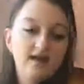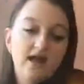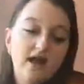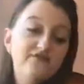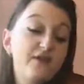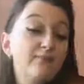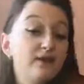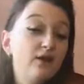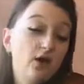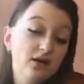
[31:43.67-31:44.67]
if I
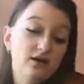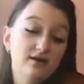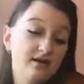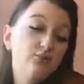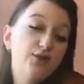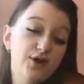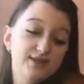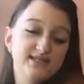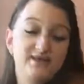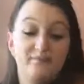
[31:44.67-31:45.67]
play harder, it
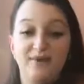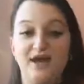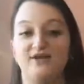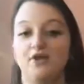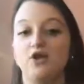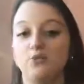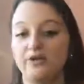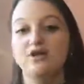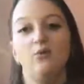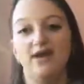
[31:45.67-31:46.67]
works, but we
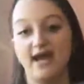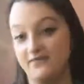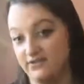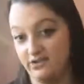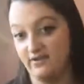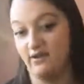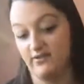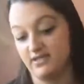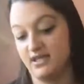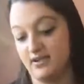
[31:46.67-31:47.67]
don't want to have to do that all
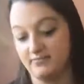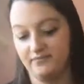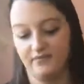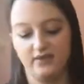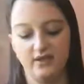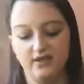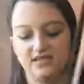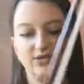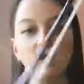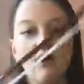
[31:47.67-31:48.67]
the time.
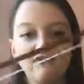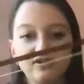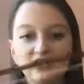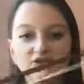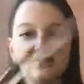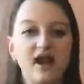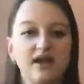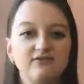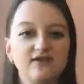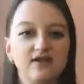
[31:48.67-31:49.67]
So hopefully you could
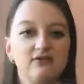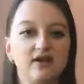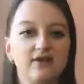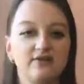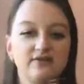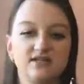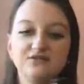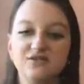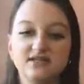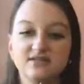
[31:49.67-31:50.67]
kind of hear a
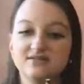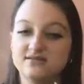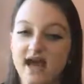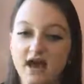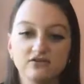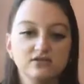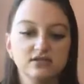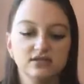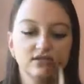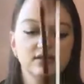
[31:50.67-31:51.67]
difference in the sound
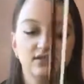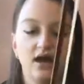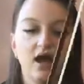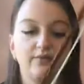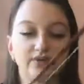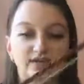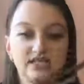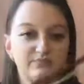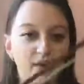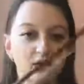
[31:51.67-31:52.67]
with
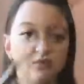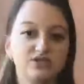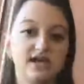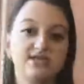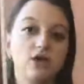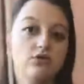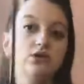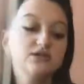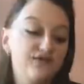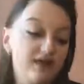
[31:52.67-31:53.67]
this bow, which I don't
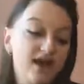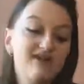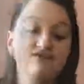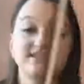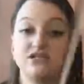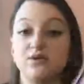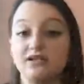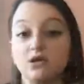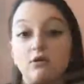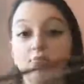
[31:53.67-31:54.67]
use very often, so I
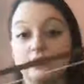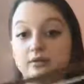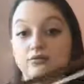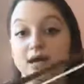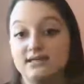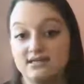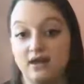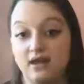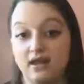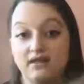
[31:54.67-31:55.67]
don't put rosin
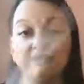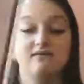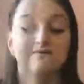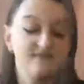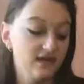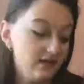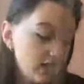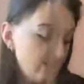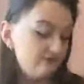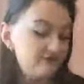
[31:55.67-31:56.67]
on it very
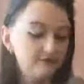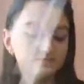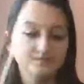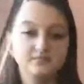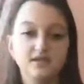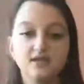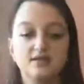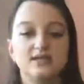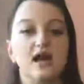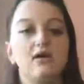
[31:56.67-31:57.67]
often.
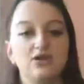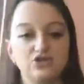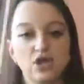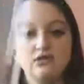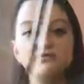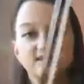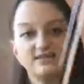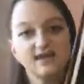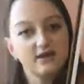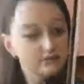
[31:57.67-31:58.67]
Now I'll show you this
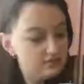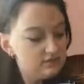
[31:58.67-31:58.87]
sound.